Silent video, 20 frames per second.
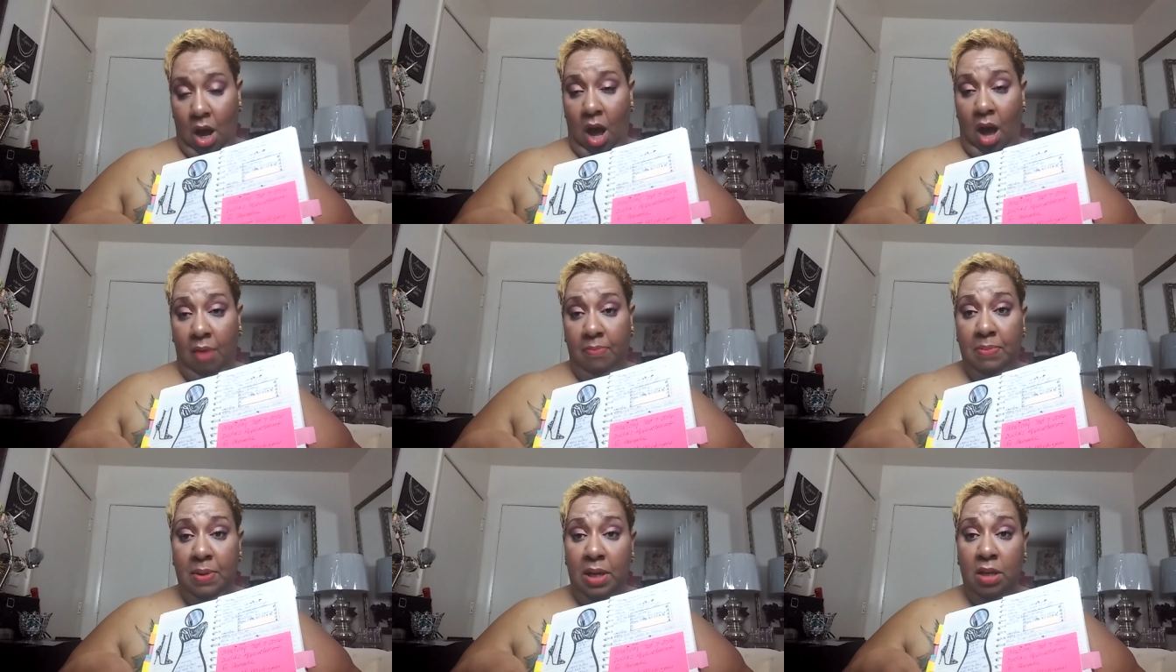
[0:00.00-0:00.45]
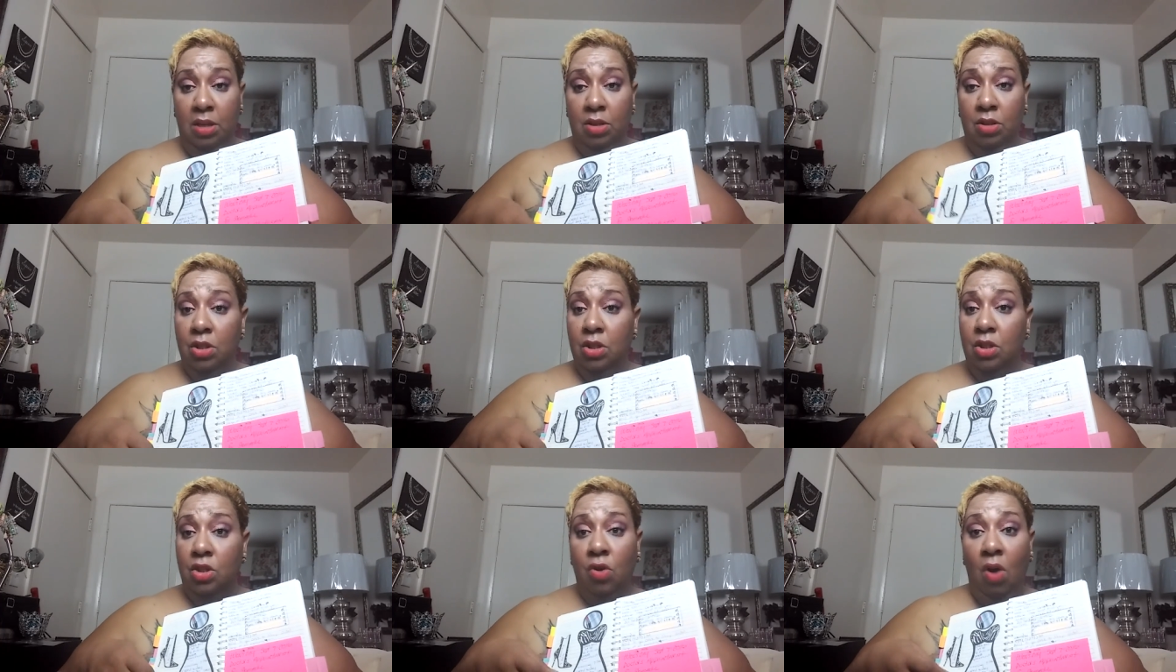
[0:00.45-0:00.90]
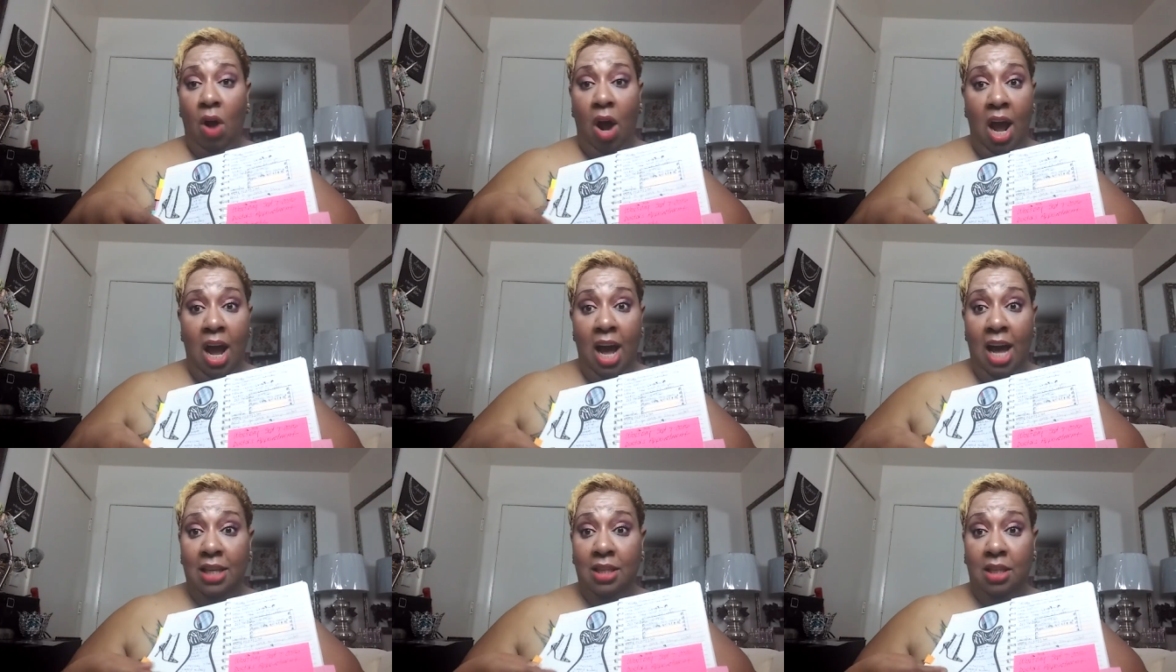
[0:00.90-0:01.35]
I've been
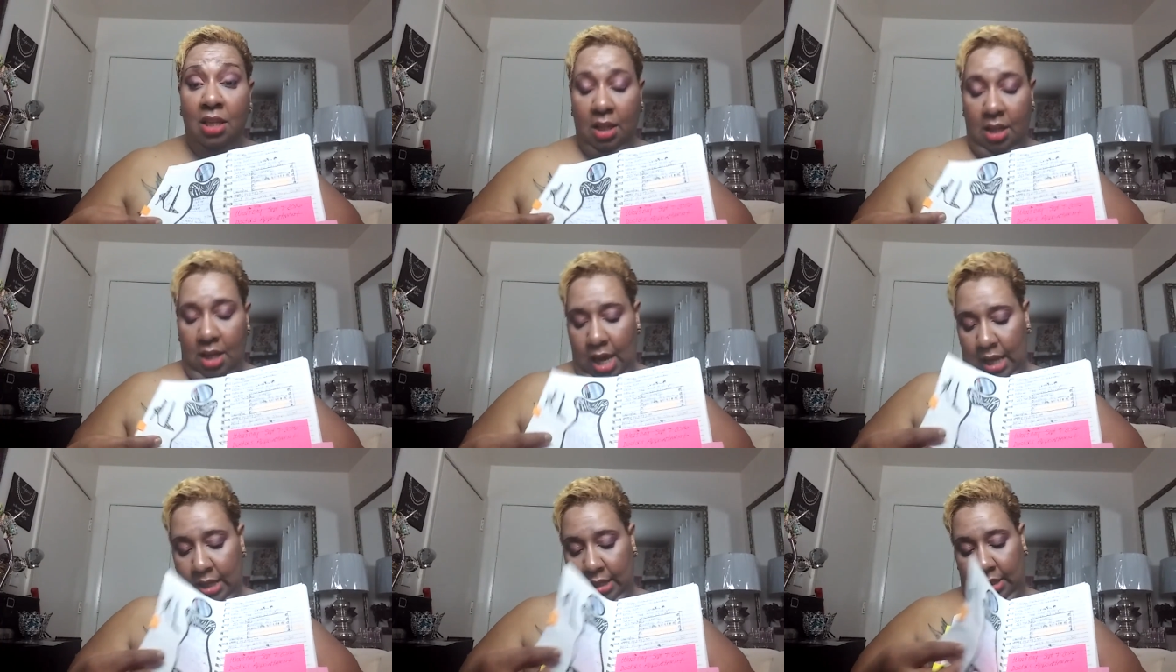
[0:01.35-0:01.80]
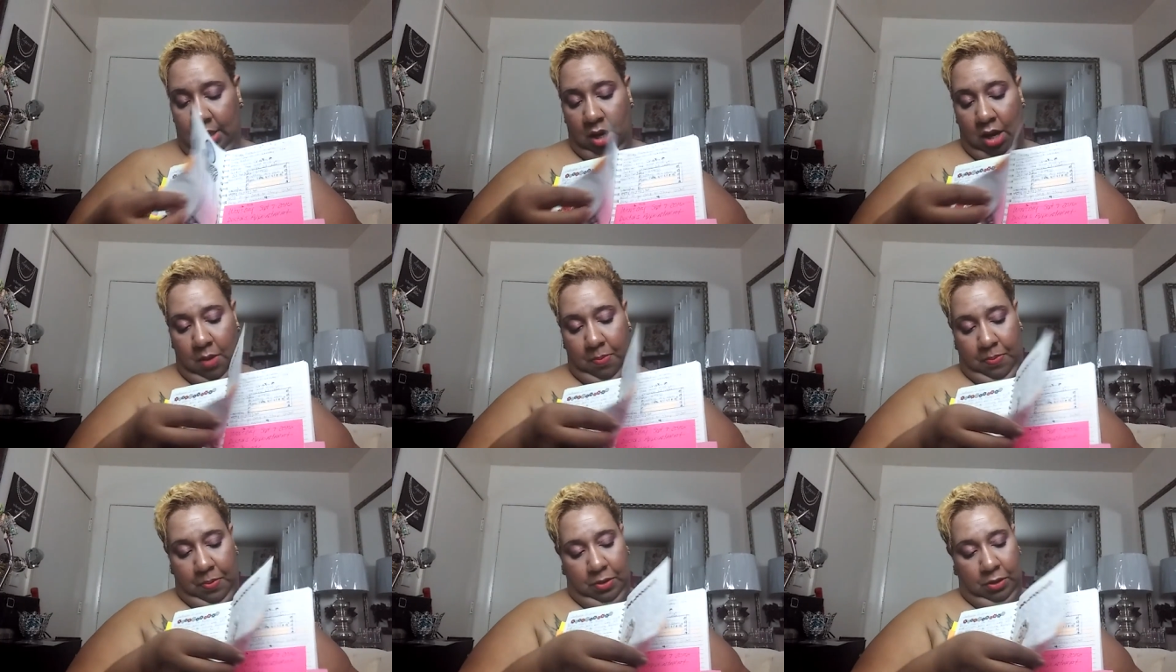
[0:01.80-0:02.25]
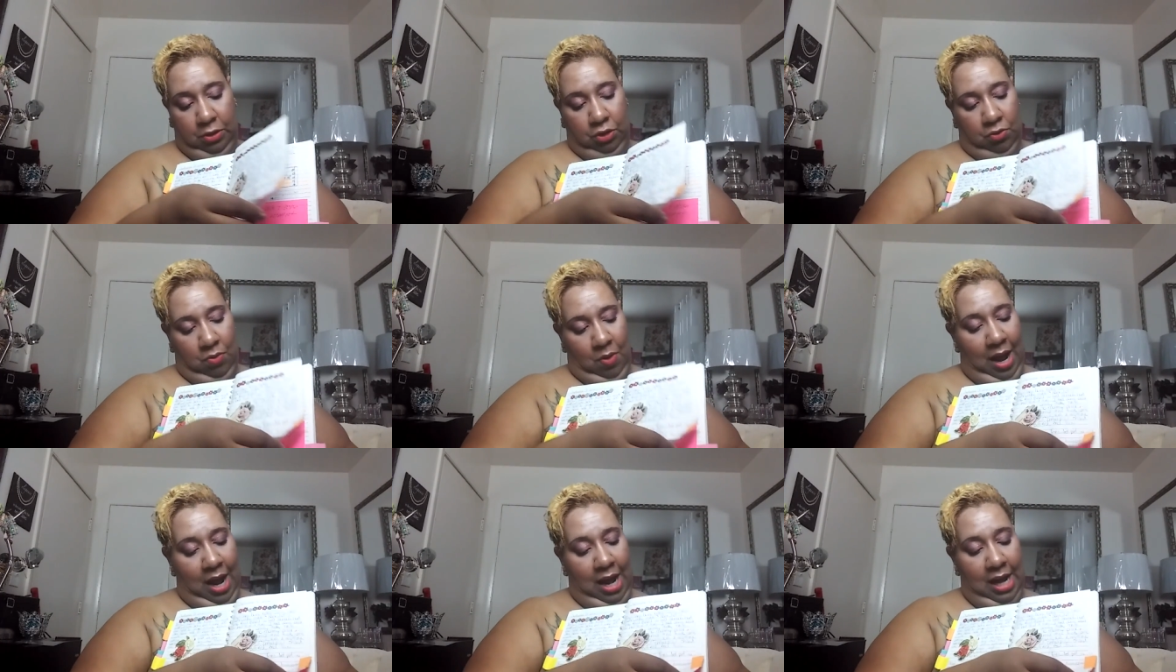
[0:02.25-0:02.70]
trying to catch up or
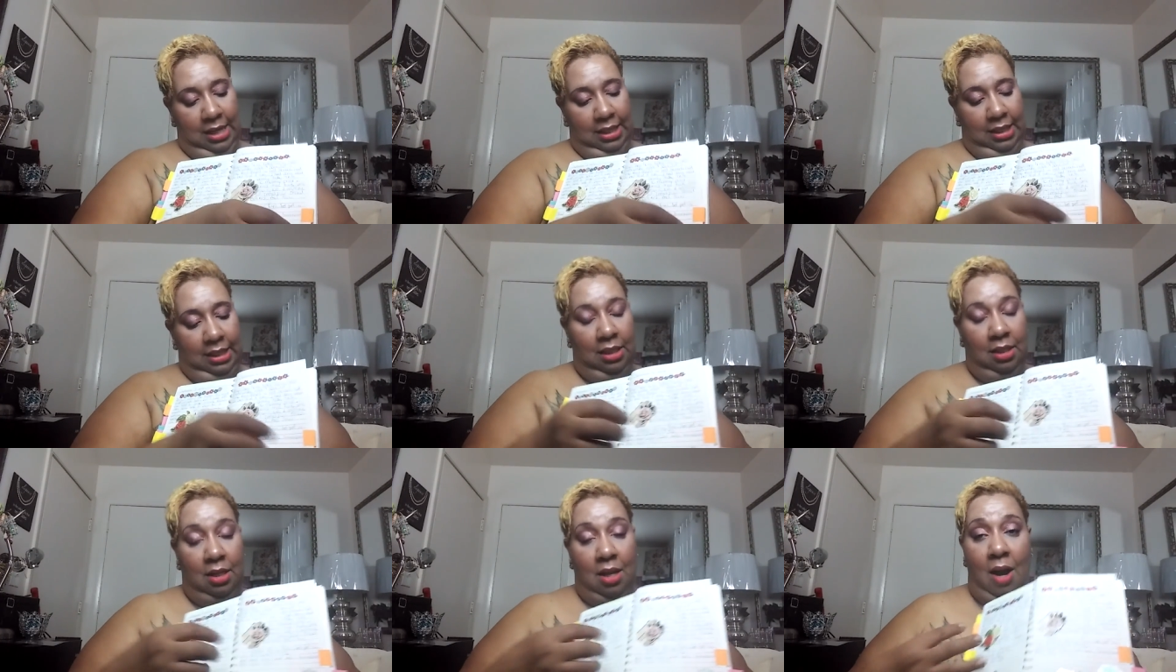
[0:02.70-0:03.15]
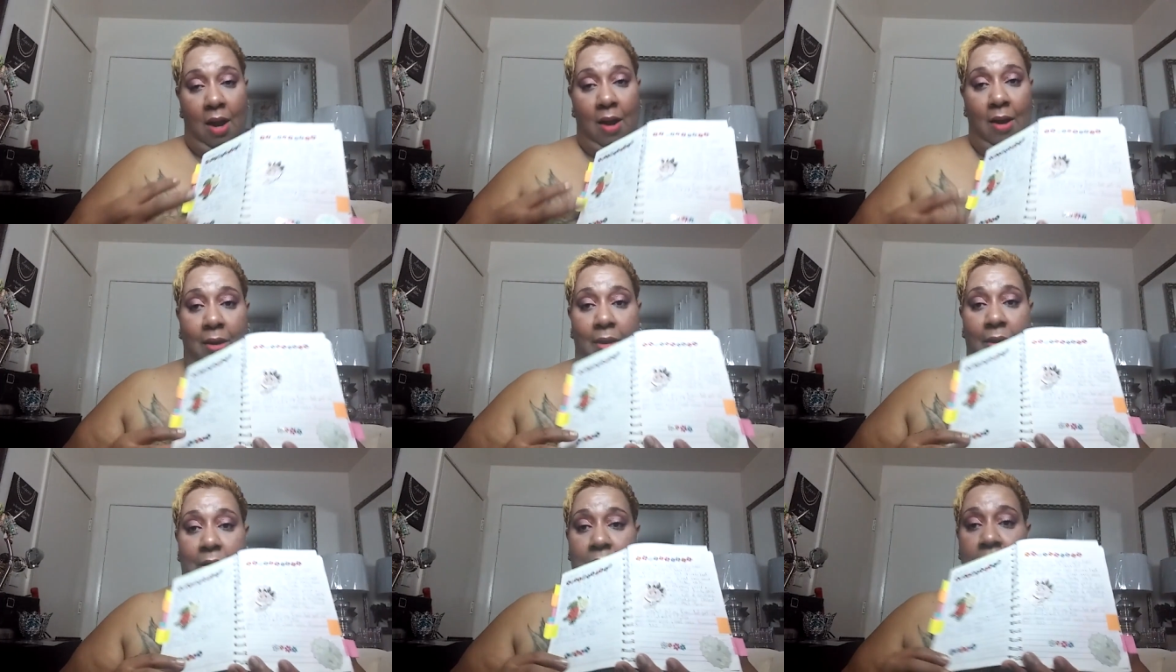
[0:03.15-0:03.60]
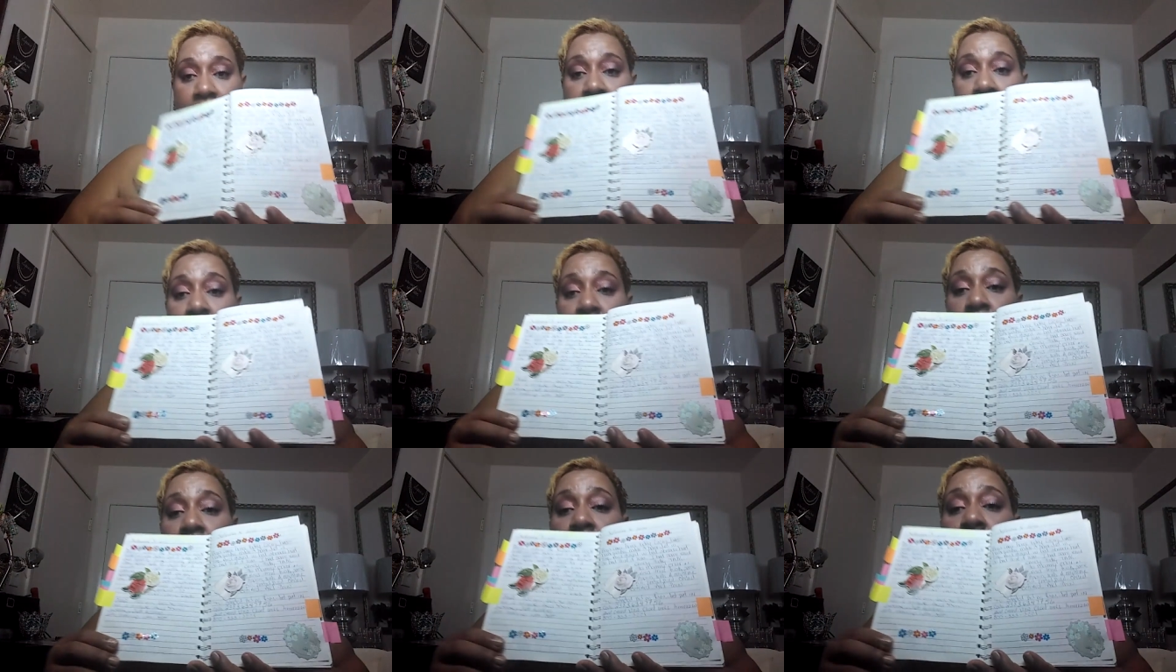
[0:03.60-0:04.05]
trying to learn.
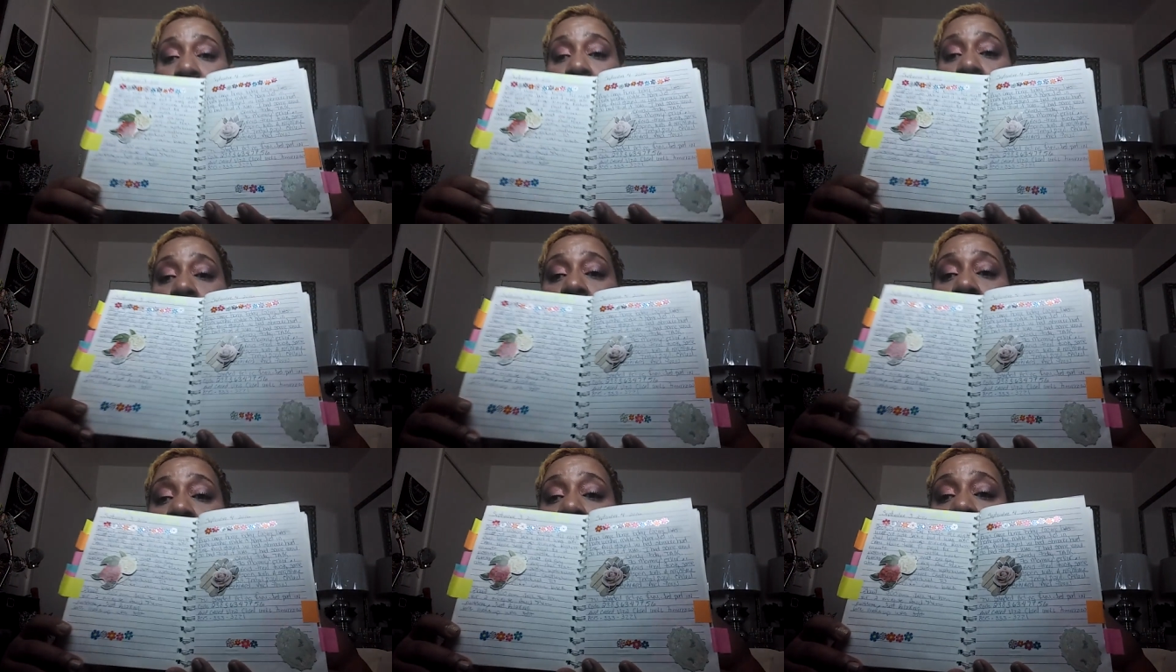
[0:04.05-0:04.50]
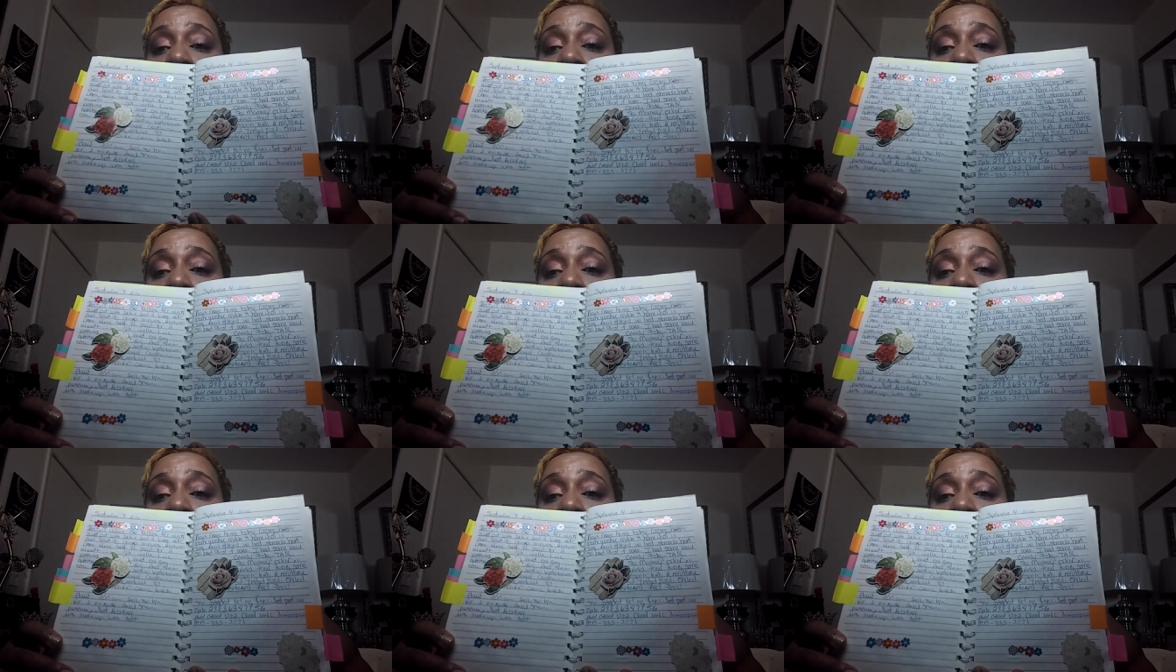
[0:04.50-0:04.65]
So I'm